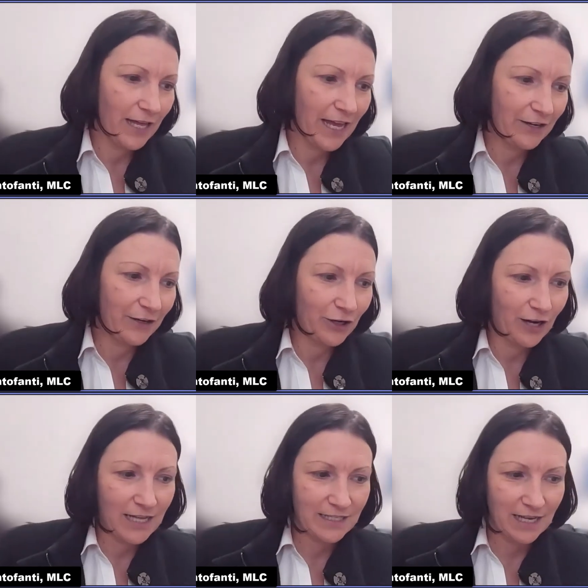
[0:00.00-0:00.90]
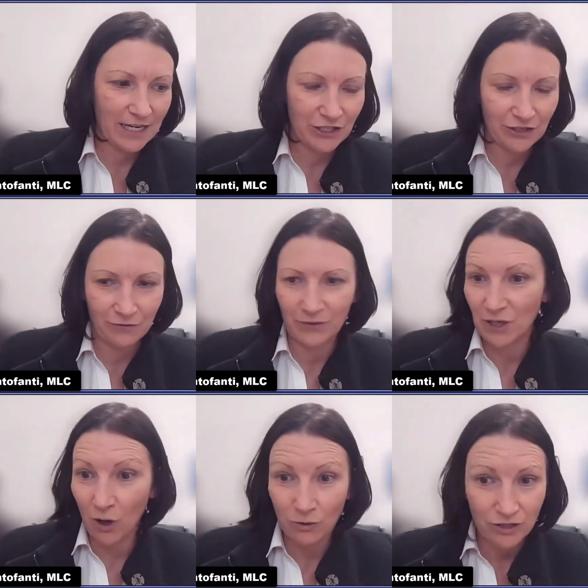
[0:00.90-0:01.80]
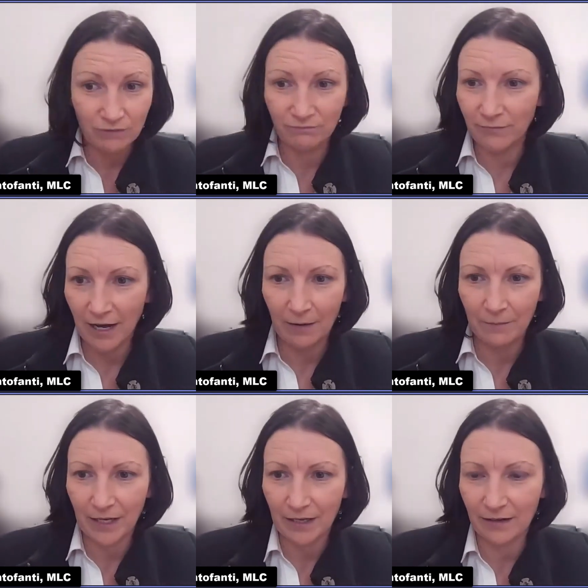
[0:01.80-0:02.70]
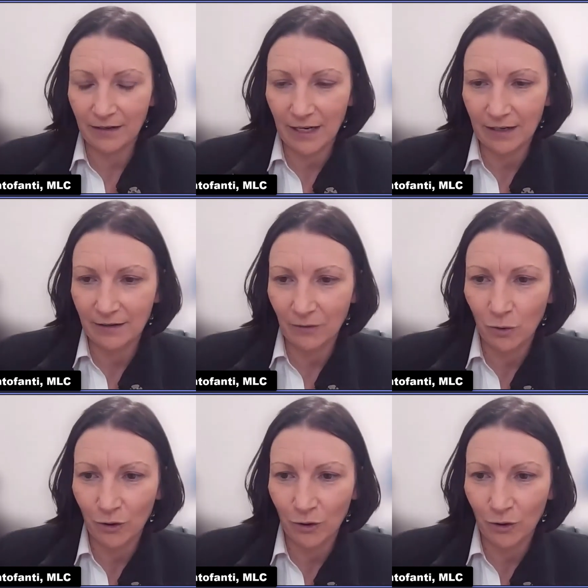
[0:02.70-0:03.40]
land utilisation resulted in